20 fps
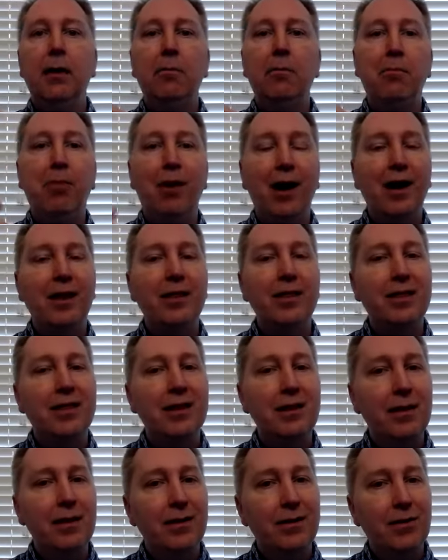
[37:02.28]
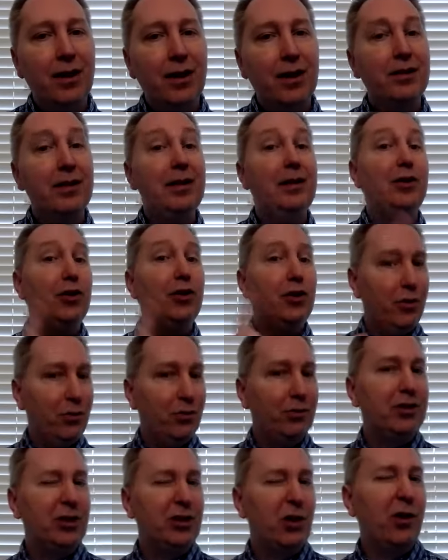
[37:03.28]
But the new,
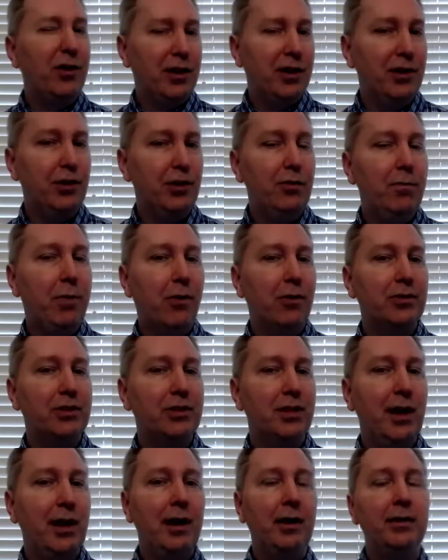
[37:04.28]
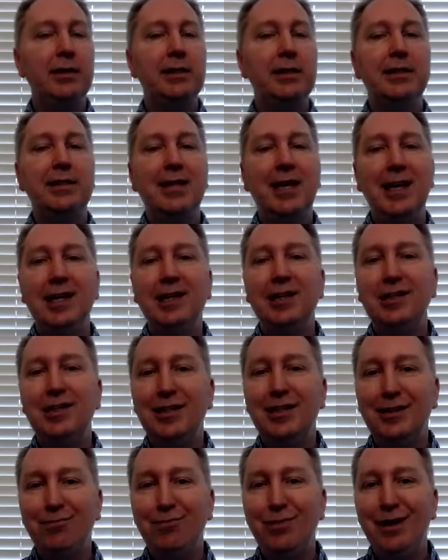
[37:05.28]
we'll just call it the new personalities, tend
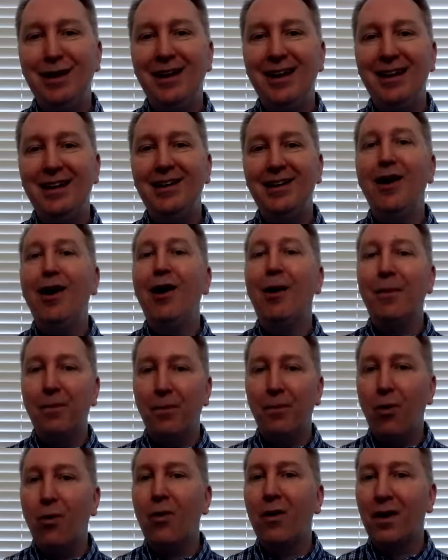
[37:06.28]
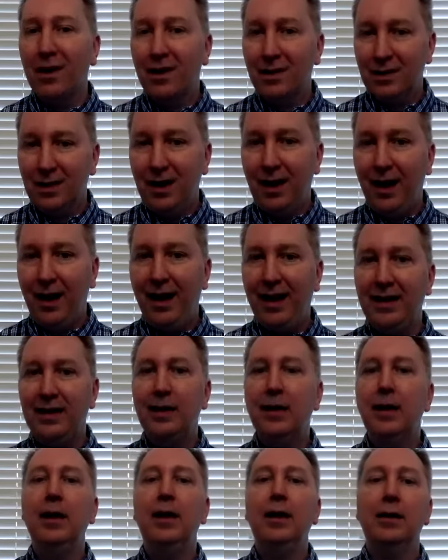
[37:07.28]
to be more alike,
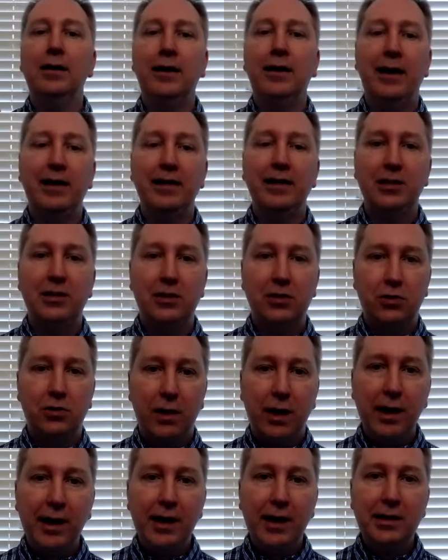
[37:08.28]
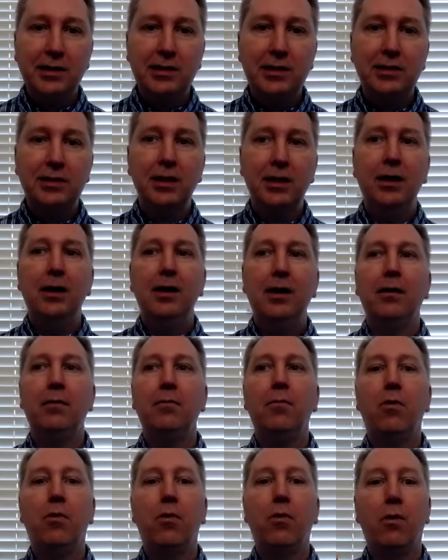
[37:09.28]
less stressed,
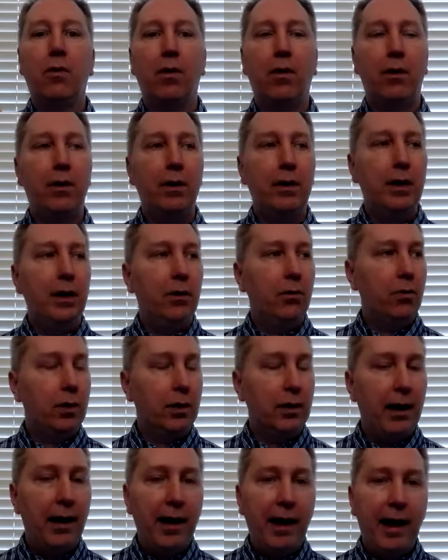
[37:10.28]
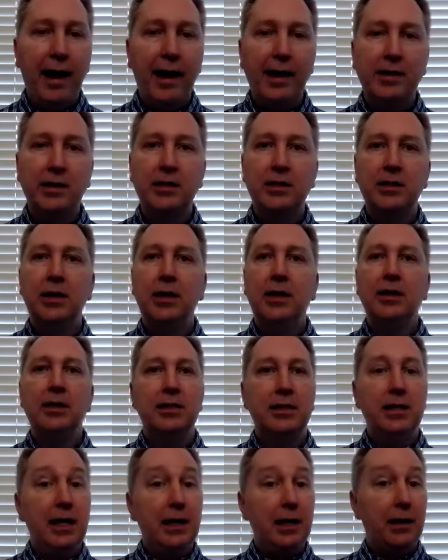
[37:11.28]
more relaxed,
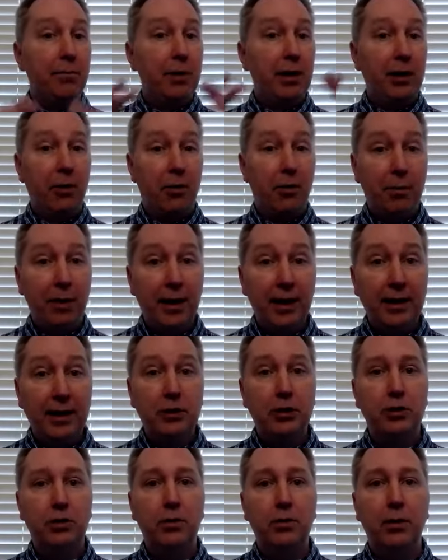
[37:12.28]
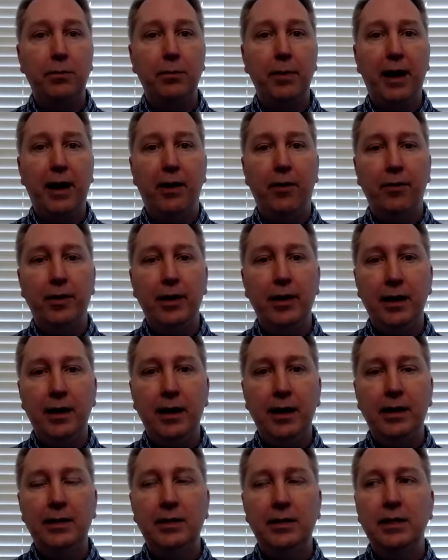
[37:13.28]
seeing a bigger picture about
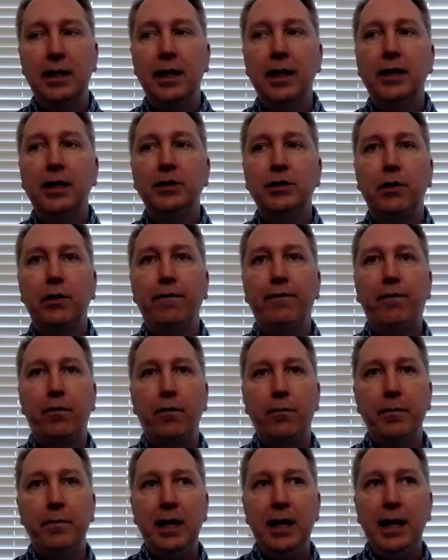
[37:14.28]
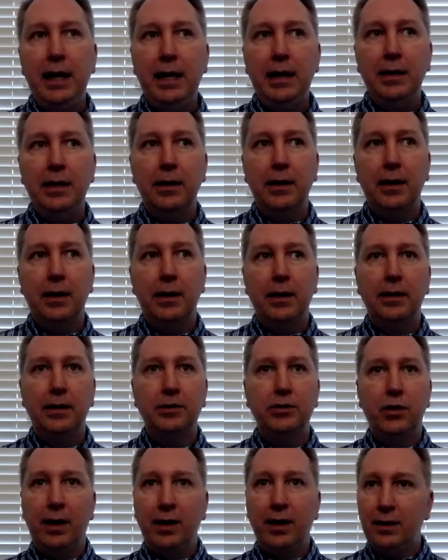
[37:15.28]
things. So for me,
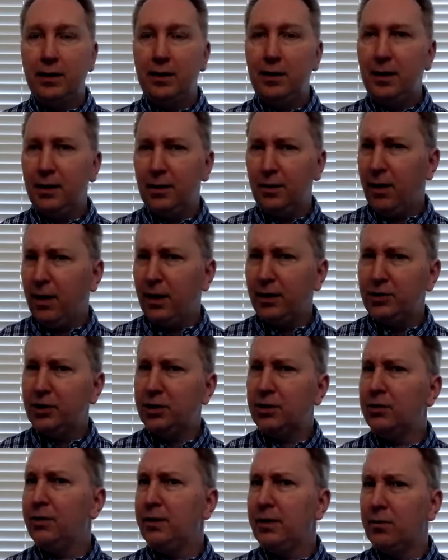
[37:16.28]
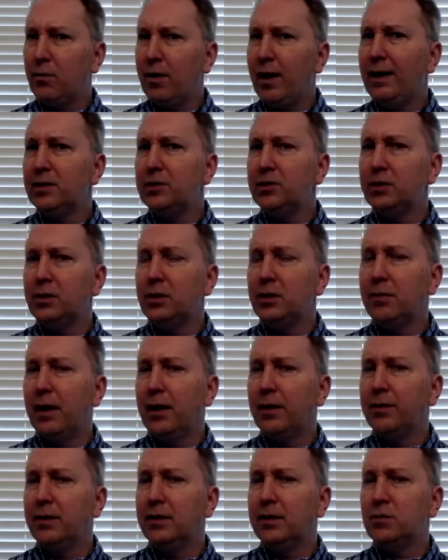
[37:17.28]
trying to think logically and rationally
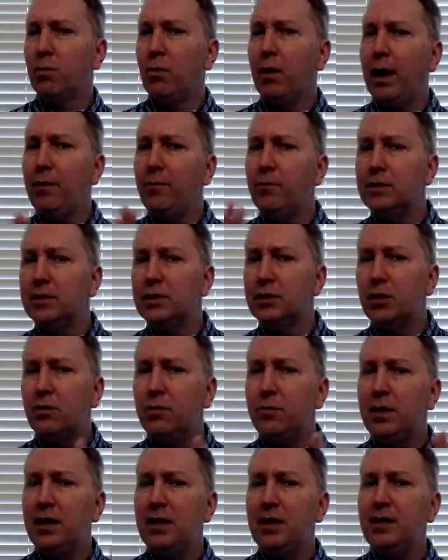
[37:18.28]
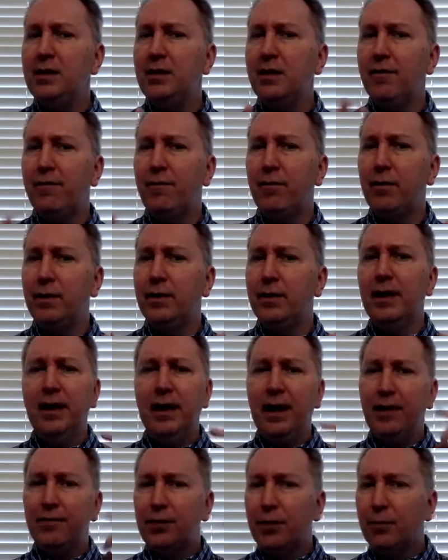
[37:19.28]
about this, why would so many different,
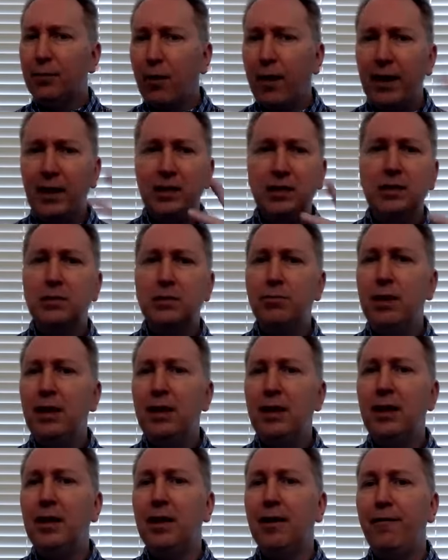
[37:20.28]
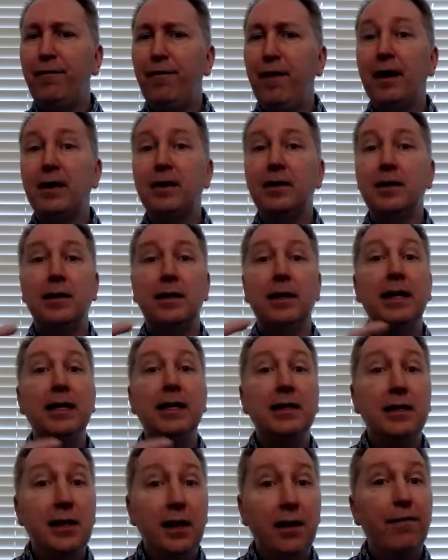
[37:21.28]
if the brain's being affected
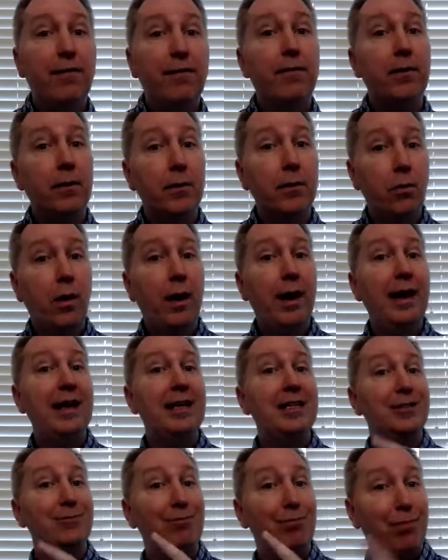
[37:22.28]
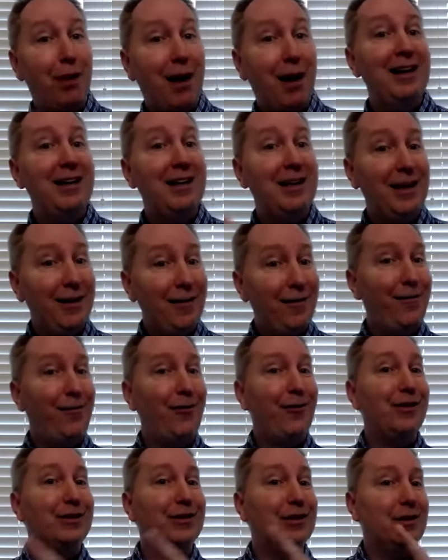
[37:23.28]
in different ways by
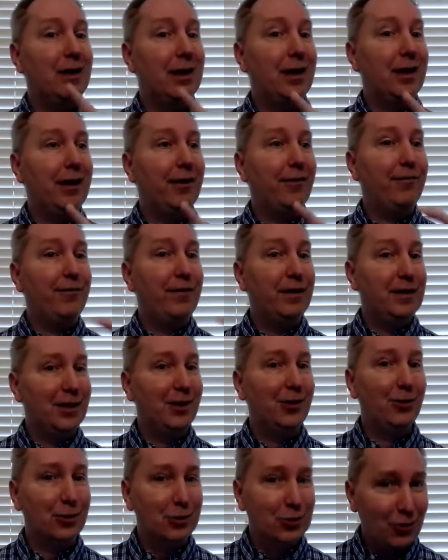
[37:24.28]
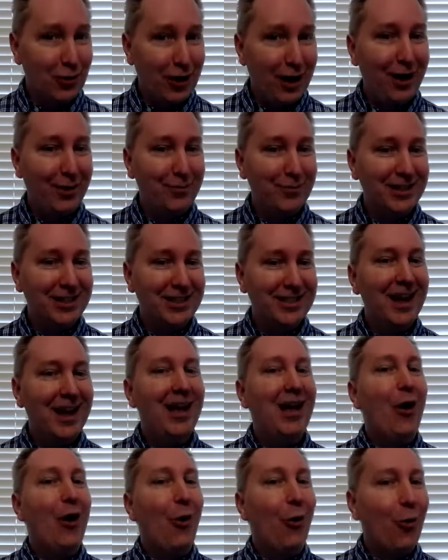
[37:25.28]
different physical traumas,
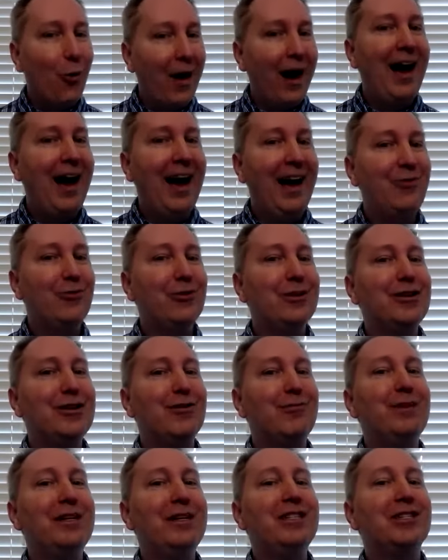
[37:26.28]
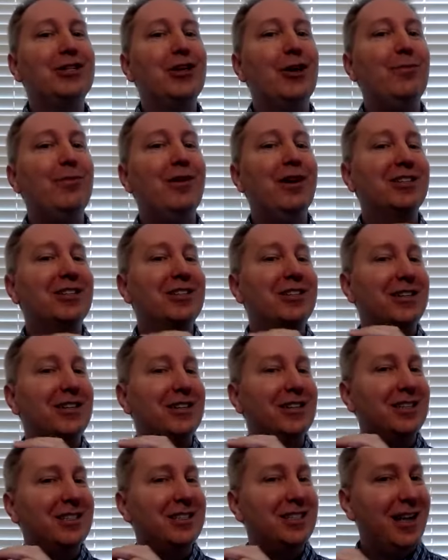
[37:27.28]
why would there be so much
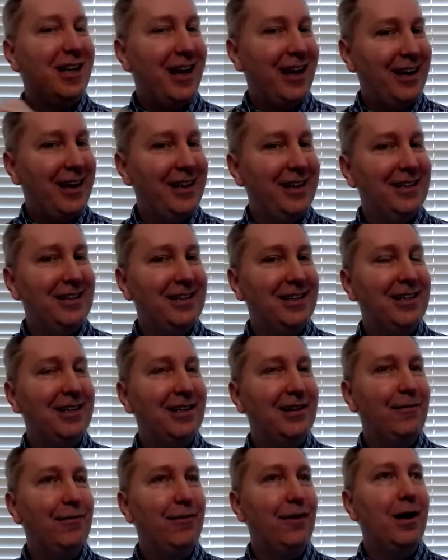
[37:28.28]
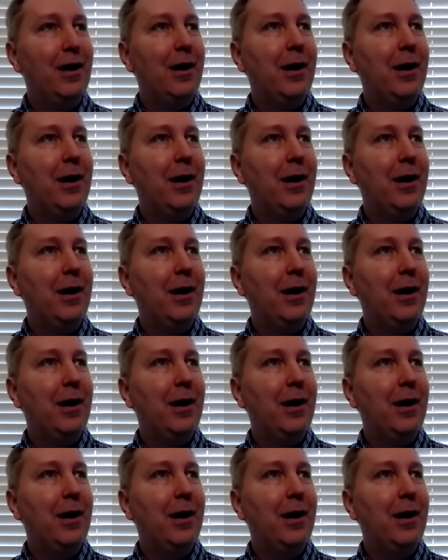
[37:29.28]
consecutive